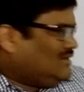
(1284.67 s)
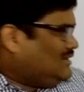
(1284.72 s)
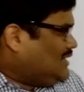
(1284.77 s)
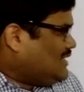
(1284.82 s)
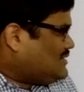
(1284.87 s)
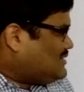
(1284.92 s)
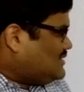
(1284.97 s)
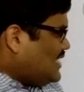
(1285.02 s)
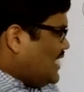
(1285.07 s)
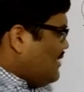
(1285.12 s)

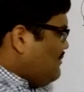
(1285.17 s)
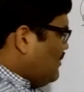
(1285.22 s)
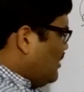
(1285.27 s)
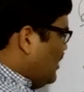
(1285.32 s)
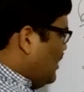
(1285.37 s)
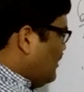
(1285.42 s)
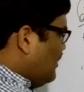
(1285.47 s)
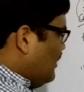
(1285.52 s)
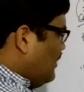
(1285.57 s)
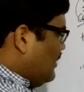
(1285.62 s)
the same
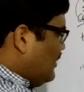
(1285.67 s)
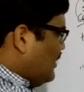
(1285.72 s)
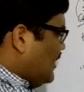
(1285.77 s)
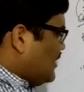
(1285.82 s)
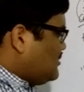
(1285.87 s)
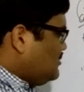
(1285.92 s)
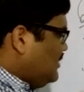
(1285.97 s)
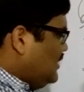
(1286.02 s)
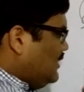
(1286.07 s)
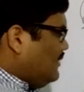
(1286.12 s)

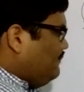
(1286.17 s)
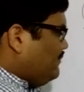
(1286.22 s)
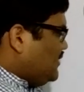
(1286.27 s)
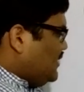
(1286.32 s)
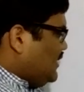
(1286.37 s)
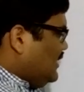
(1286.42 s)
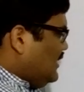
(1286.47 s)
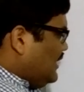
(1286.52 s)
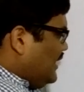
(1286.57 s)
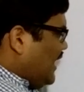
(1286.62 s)

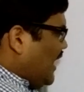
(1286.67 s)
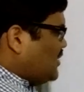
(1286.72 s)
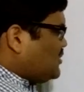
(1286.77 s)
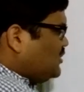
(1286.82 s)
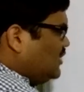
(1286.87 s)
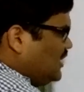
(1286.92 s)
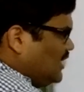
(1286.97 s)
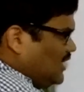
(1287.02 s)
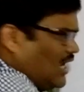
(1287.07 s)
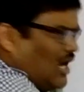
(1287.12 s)

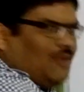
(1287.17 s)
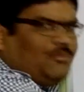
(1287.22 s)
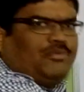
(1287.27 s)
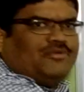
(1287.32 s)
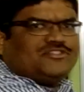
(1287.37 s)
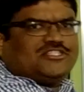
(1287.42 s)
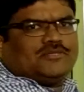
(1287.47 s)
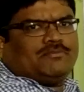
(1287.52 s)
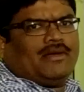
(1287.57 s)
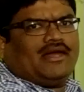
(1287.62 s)
reaction in
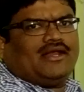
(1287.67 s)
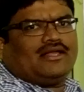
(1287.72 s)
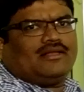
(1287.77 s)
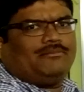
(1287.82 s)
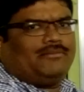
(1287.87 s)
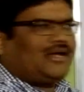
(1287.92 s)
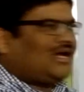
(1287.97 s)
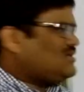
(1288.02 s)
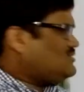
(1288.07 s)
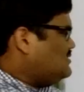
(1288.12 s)
opposite manner,
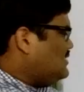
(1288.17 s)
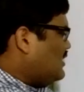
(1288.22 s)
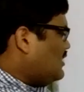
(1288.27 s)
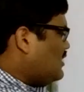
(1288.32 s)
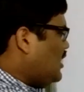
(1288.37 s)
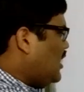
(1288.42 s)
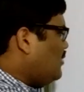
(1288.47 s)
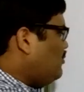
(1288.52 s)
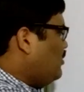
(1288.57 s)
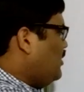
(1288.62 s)
because
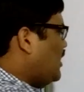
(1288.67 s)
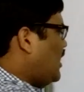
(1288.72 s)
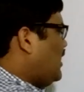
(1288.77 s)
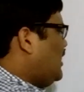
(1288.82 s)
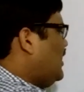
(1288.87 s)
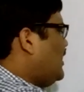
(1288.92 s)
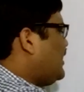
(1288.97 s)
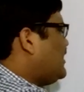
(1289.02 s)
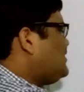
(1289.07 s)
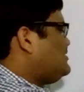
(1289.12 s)
carbonic
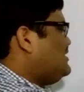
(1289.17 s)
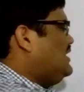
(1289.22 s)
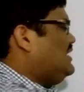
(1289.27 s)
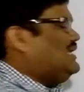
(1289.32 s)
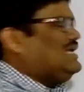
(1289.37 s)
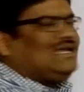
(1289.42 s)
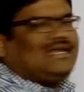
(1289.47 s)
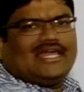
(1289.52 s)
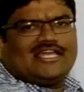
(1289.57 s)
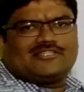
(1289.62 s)
anhydrase
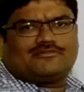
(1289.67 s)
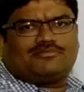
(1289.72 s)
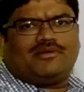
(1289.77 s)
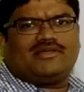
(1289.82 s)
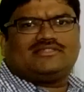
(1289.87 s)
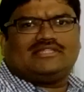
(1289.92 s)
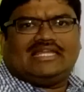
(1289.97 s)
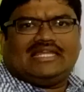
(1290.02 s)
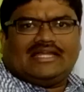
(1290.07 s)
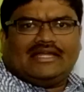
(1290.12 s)
it takes
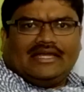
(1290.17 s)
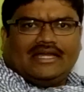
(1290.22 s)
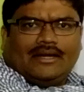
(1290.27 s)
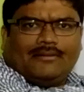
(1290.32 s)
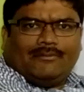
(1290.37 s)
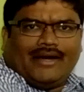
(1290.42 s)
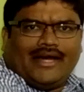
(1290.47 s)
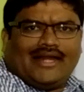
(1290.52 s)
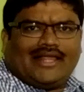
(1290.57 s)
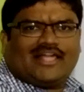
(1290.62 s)
place in
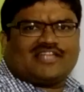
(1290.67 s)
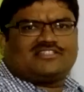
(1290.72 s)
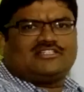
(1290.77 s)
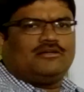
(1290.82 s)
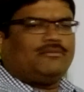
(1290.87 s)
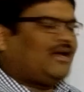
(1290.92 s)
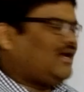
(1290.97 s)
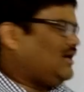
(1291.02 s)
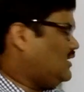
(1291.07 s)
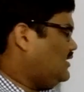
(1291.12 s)
a
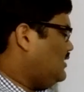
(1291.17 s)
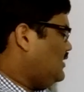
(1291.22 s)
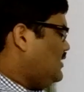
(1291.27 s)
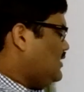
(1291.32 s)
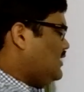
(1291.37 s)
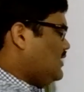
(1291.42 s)
bidirectional manner.